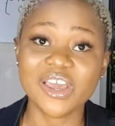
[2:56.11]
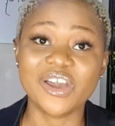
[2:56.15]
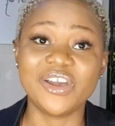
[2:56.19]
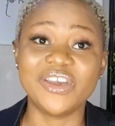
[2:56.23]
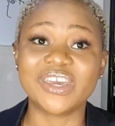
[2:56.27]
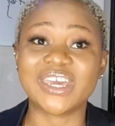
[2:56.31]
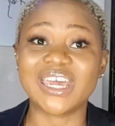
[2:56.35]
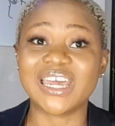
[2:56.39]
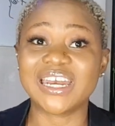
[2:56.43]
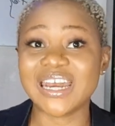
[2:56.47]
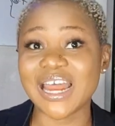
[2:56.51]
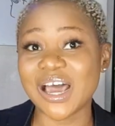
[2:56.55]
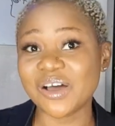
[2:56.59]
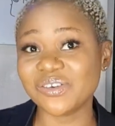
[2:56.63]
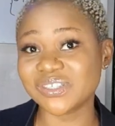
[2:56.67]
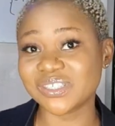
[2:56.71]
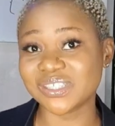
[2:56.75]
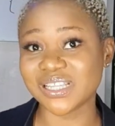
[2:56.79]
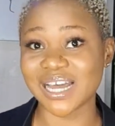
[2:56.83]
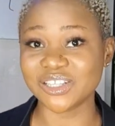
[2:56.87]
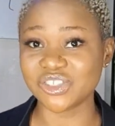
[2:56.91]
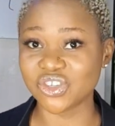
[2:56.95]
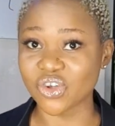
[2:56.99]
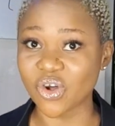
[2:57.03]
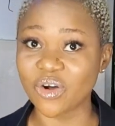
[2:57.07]
you can now
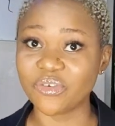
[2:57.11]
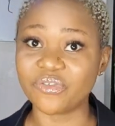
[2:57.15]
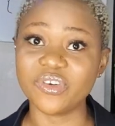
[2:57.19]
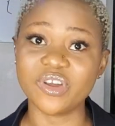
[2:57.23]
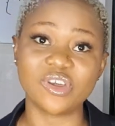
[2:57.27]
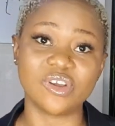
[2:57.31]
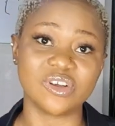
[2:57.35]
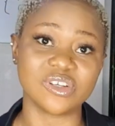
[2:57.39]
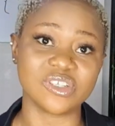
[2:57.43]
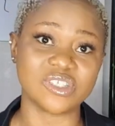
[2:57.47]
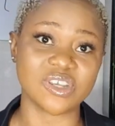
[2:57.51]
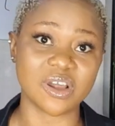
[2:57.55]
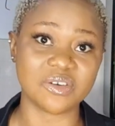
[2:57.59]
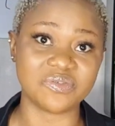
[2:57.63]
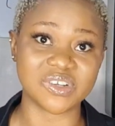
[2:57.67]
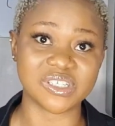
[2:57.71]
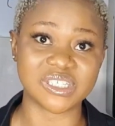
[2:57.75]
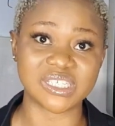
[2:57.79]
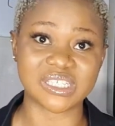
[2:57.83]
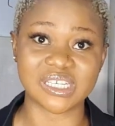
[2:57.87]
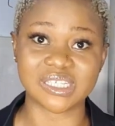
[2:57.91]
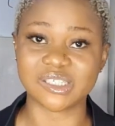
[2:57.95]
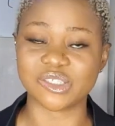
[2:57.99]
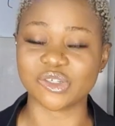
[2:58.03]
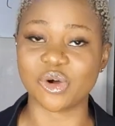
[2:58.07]
start offering your
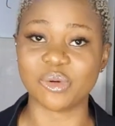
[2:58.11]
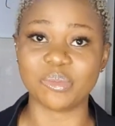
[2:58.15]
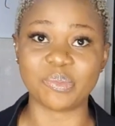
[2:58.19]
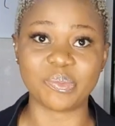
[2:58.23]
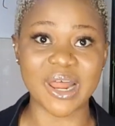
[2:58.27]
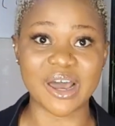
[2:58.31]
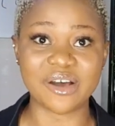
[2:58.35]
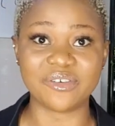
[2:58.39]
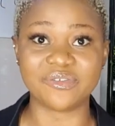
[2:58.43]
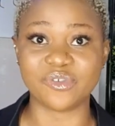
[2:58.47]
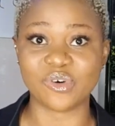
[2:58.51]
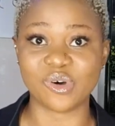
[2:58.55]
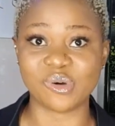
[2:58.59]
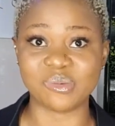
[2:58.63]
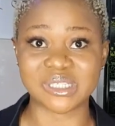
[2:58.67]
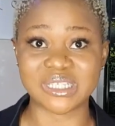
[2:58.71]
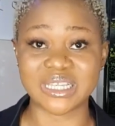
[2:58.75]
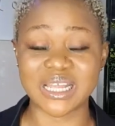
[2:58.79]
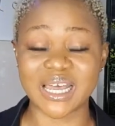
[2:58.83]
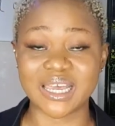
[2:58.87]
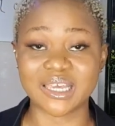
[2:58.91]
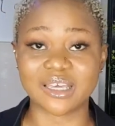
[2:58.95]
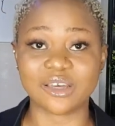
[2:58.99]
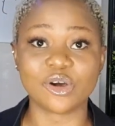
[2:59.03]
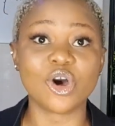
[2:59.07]
services on platforms
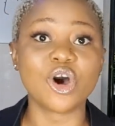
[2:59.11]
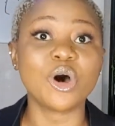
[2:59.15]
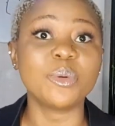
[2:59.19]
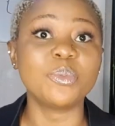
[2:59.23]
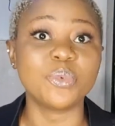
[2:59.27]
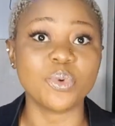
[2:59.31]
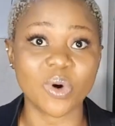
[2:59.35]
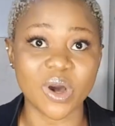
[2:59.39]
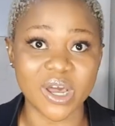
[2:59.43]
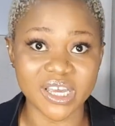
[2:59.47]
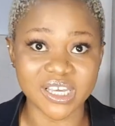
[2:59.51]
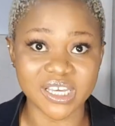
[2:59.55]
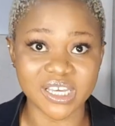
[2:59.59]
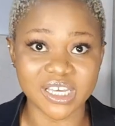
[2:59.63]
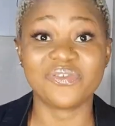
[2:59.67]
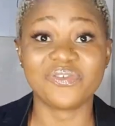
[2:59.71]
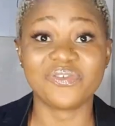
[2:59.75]
like Upwork,